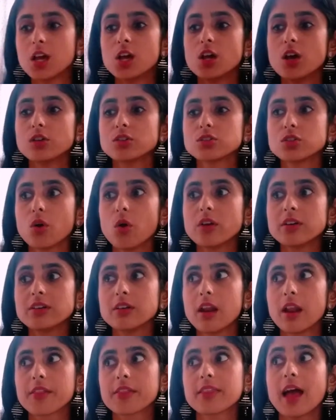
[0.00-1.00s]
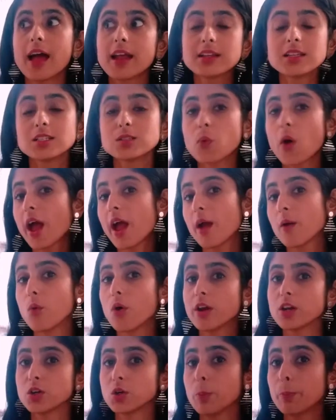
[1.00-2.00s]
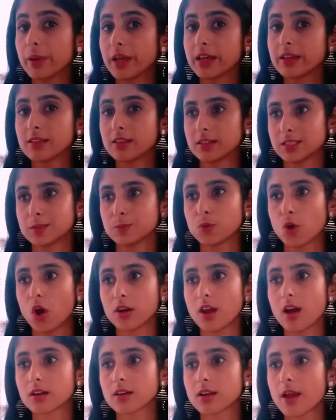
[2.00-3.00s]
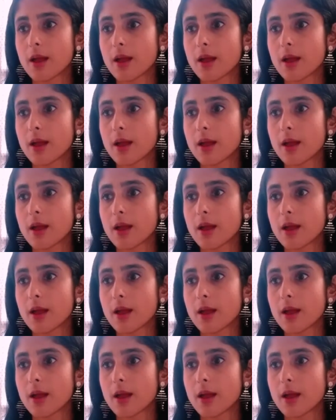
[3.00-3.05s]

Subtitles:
So that is why I wanted to pick this product.